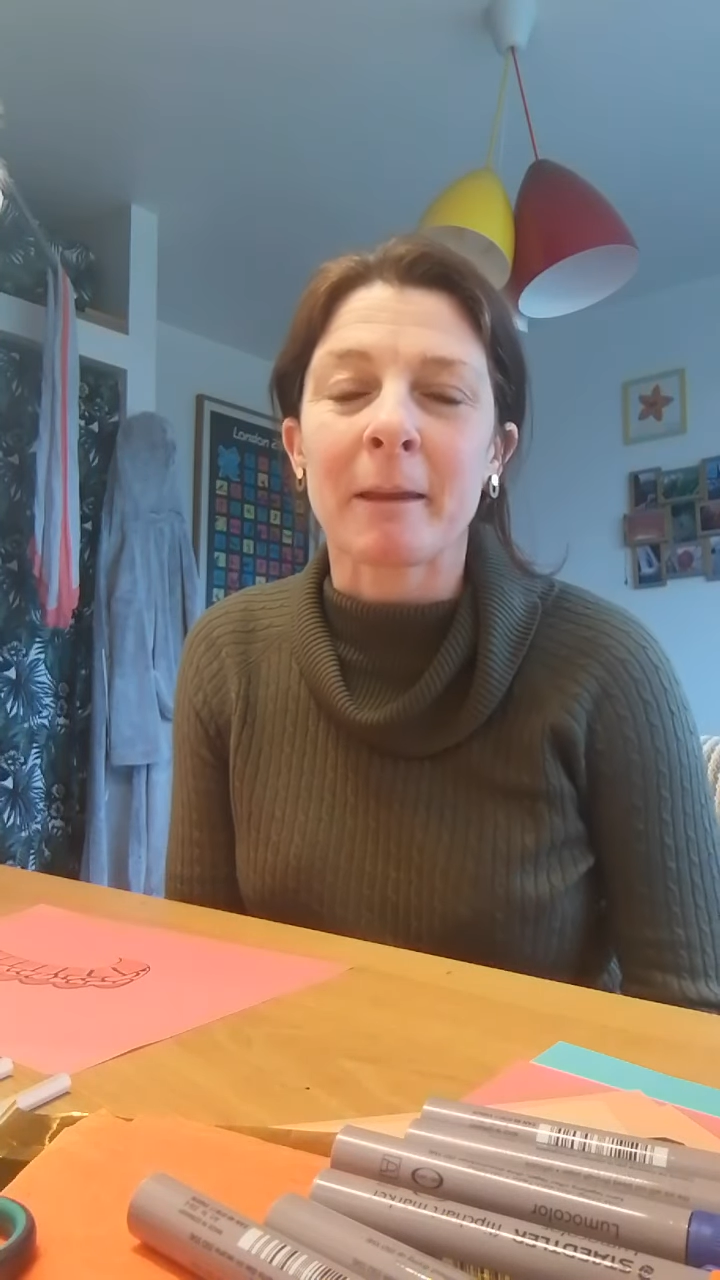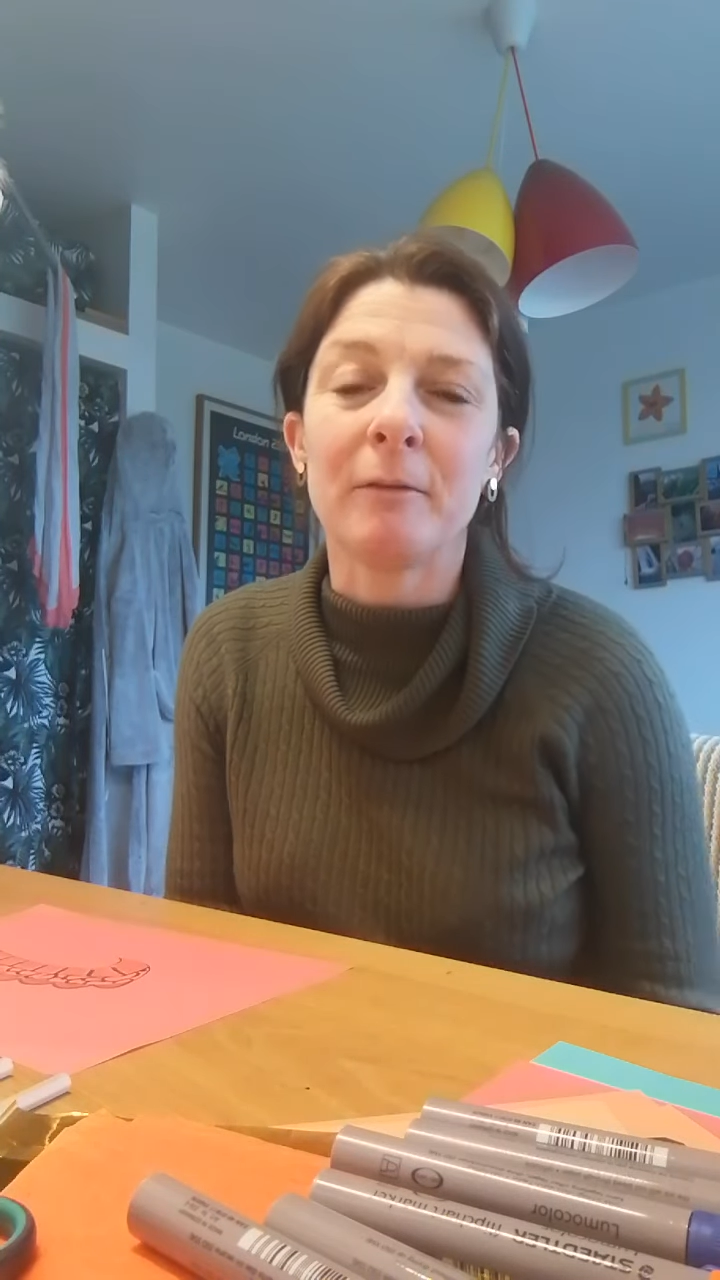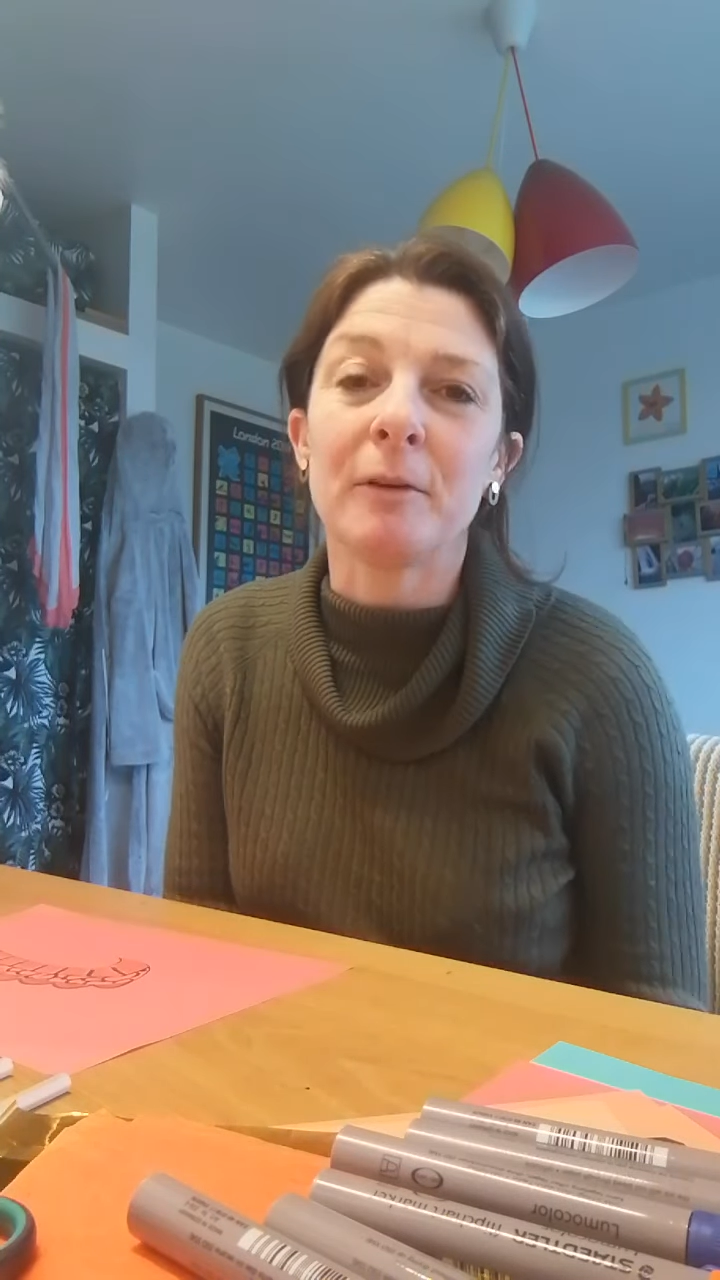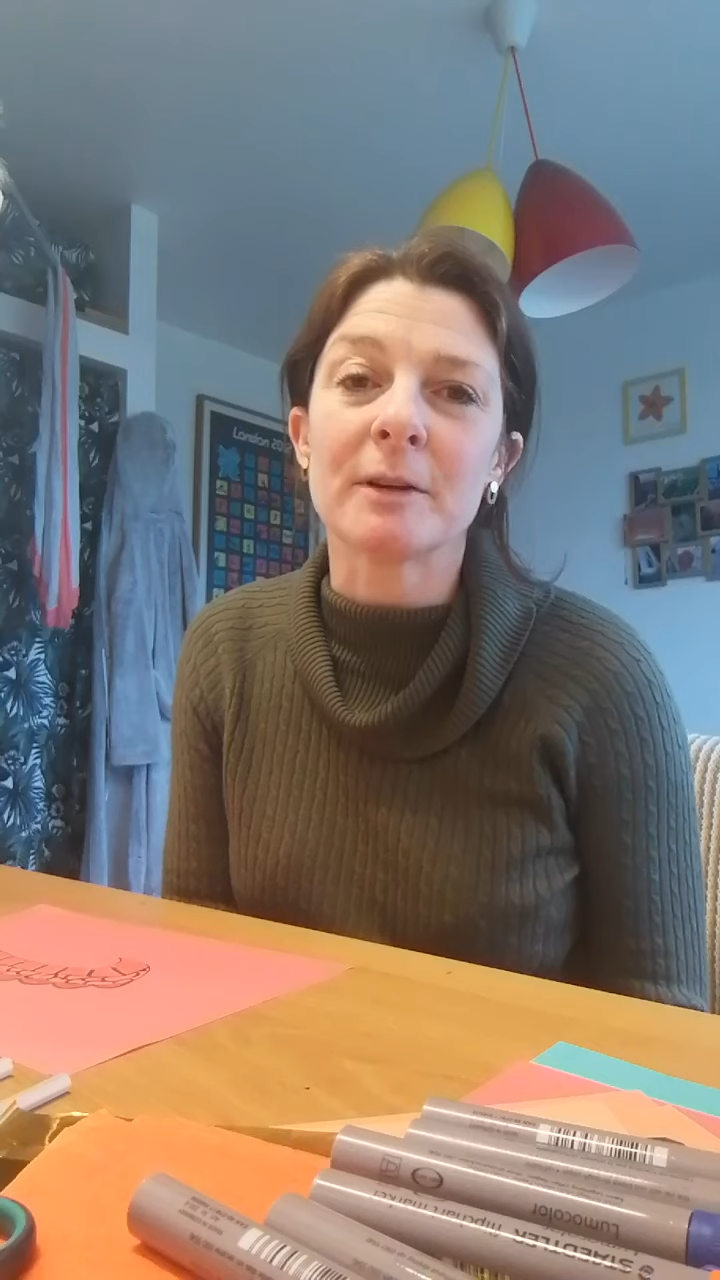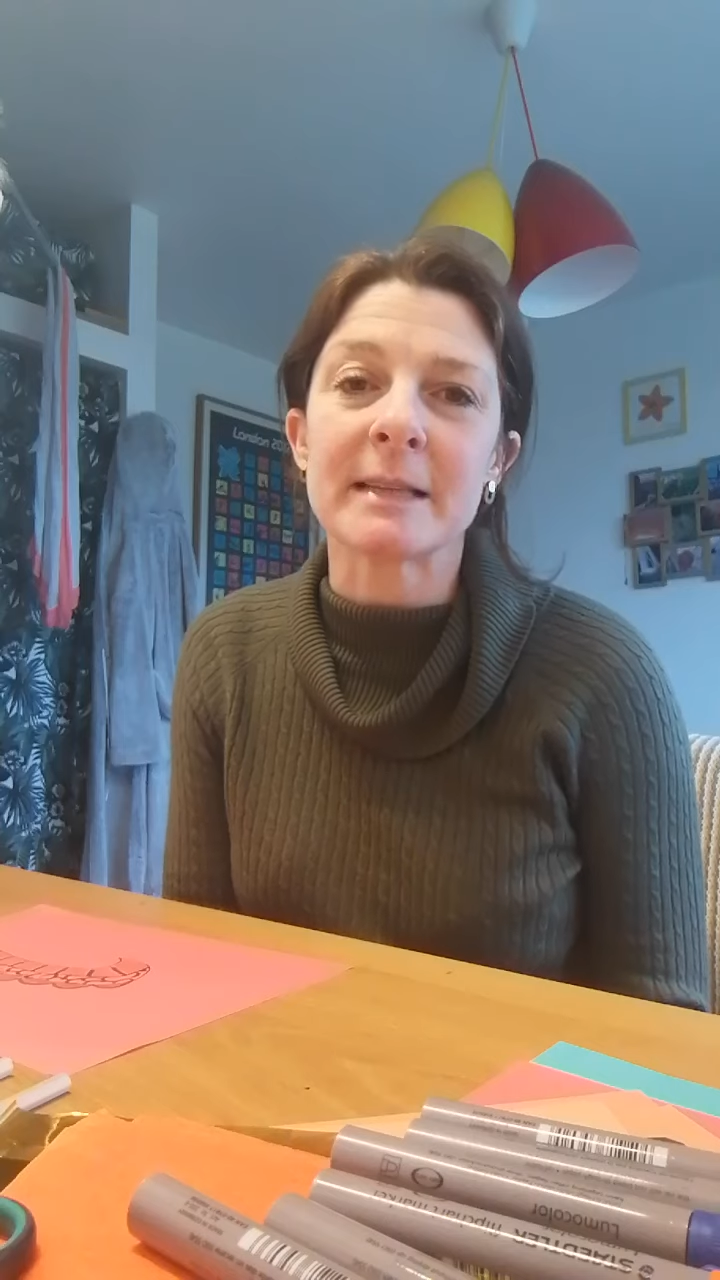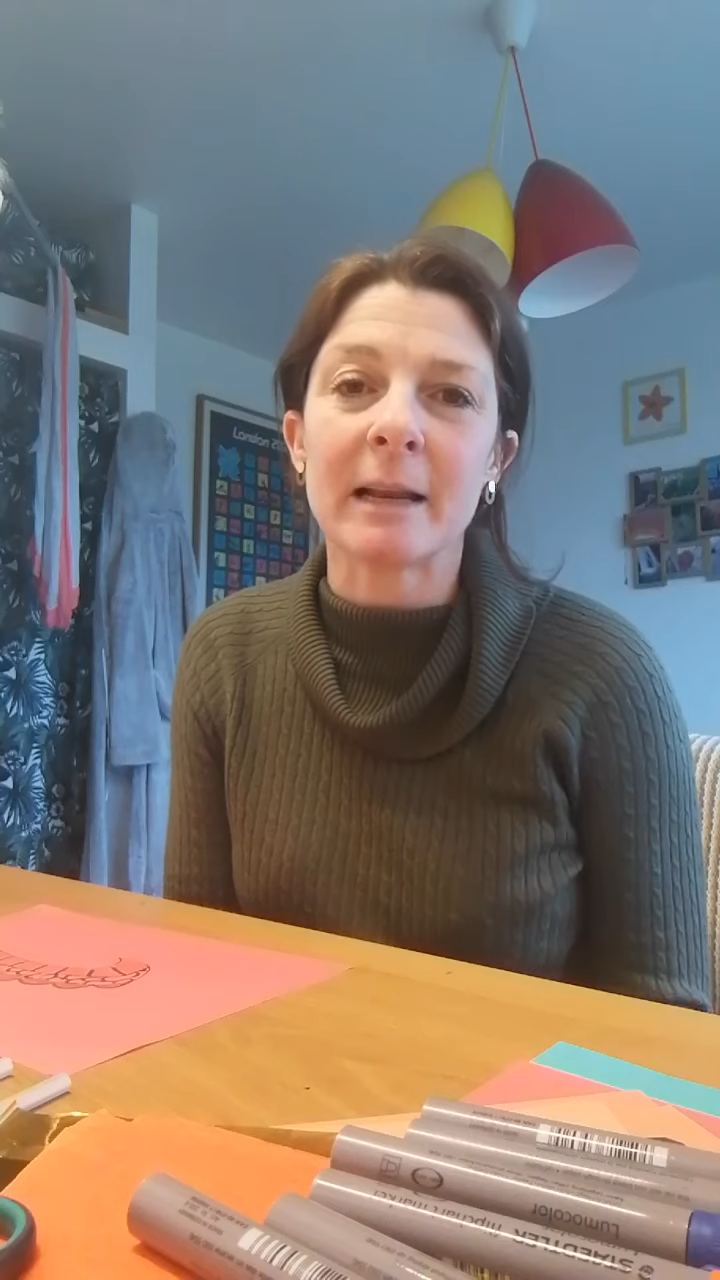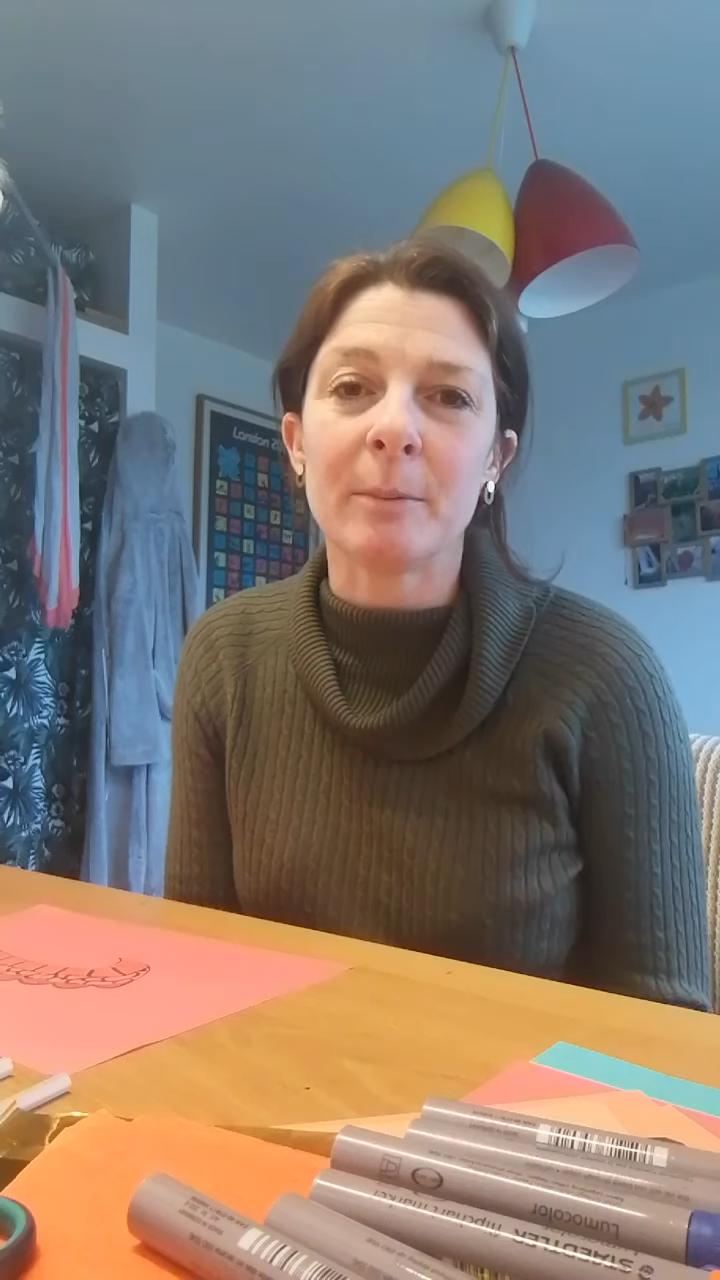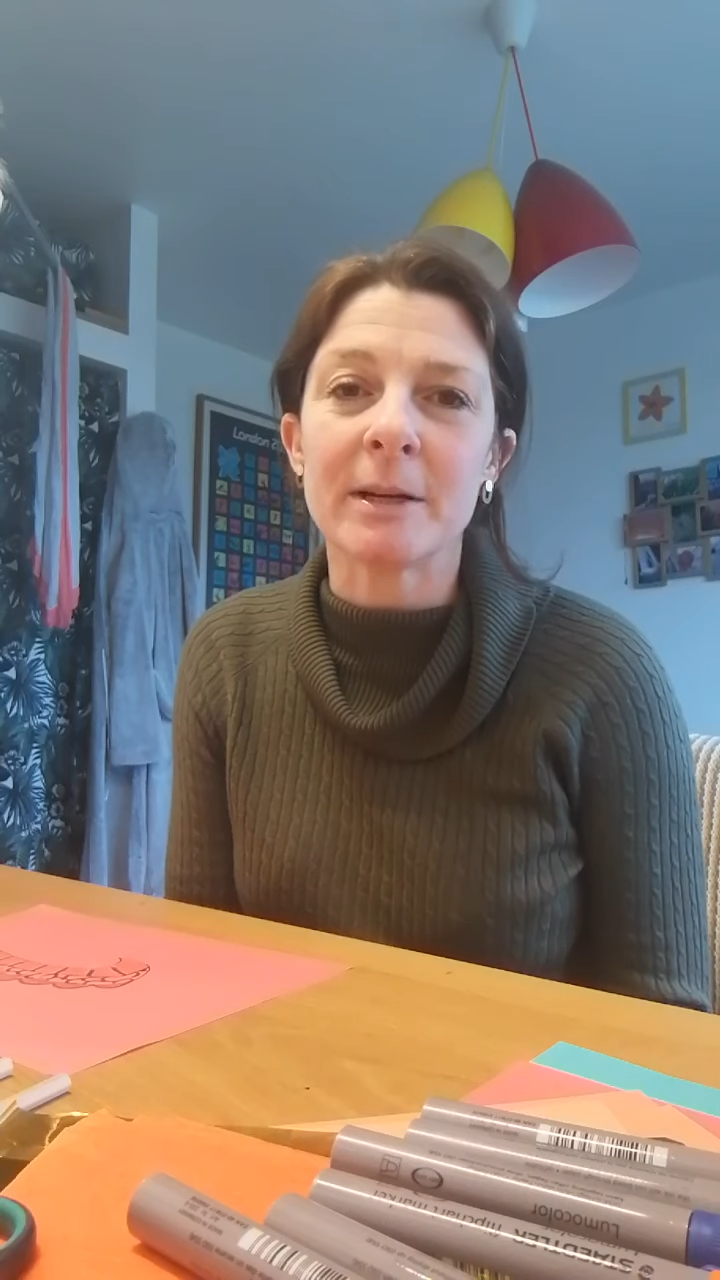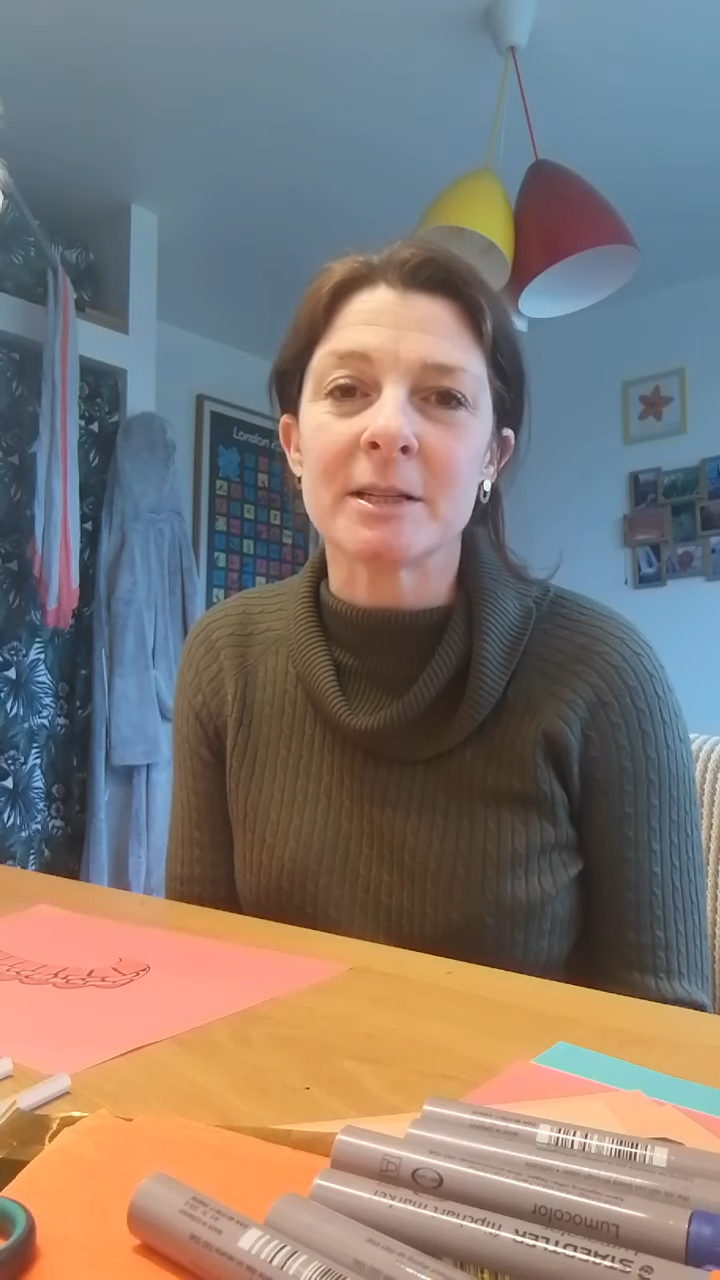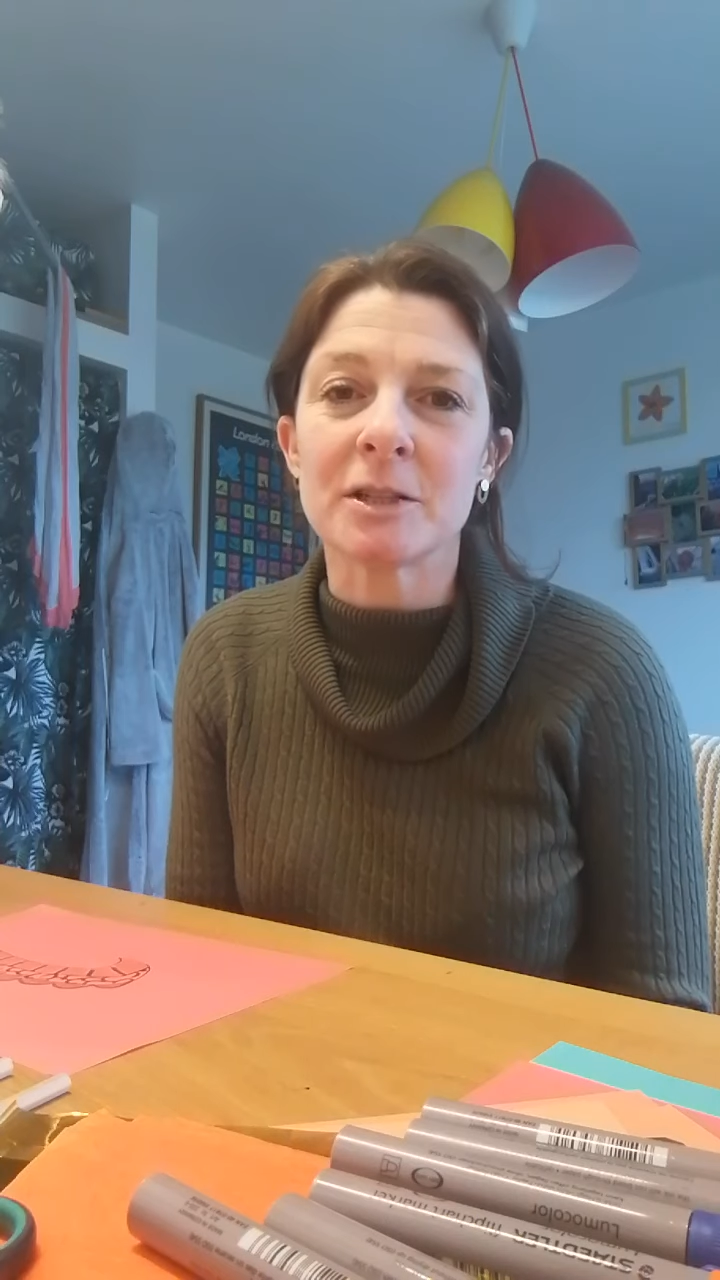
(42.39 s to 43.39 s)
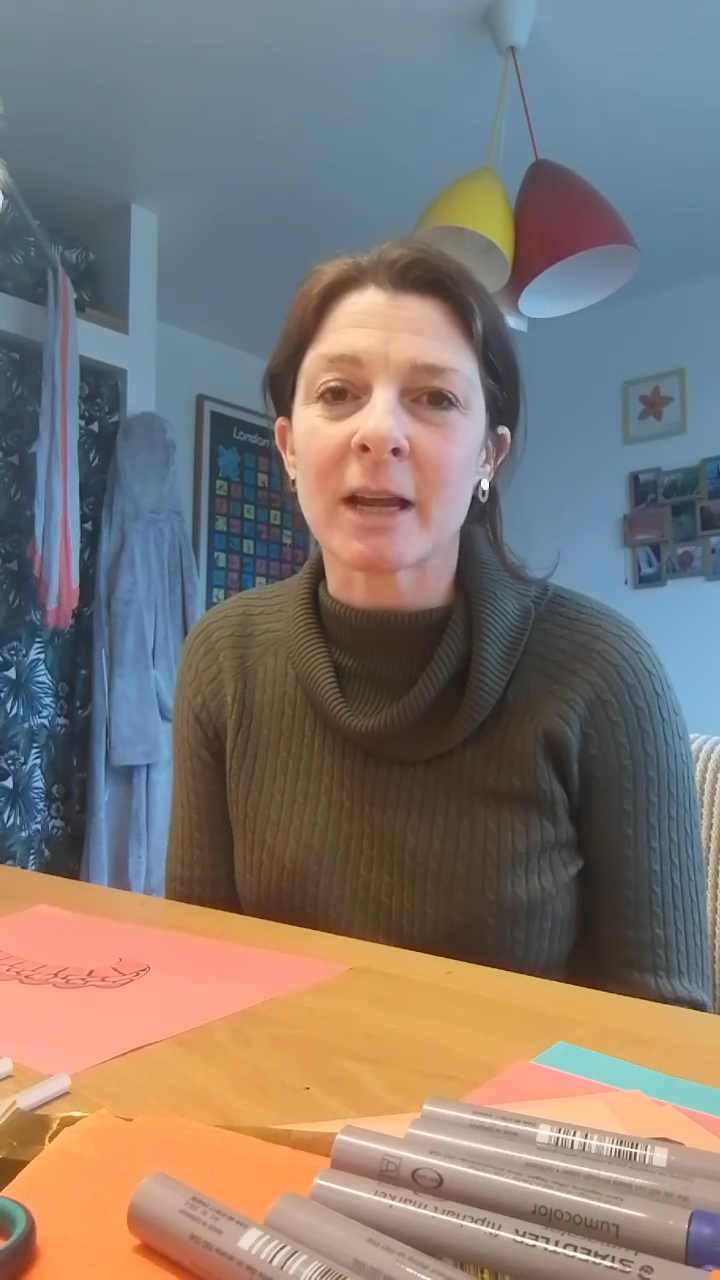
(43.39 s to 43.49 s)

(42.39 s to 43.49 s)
if you're celebrating